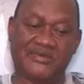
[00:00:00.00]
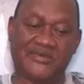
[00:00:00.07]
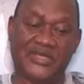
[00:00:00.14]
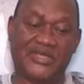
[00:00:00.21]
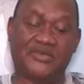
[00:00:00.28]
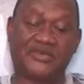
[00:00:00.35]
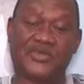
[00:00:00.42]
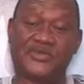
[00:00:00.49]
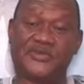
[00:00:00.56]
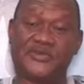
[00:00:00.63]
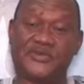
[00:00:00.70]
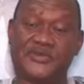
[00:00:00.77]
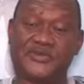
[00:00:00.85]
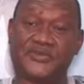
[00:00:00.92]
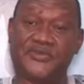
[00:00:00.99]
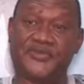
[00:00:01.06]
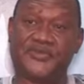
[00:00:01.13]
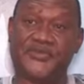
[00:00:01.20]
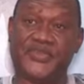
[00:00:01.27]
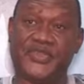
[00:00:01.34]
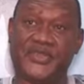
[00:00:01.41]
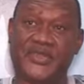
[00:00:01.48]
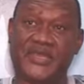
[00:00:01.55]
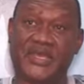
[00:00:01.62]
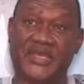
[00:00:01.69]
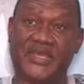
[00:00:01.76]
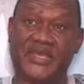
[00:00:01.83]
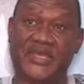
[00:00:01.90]
enormous.
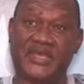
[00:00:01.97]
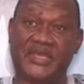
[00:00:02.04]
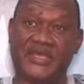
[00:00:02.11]
Okay,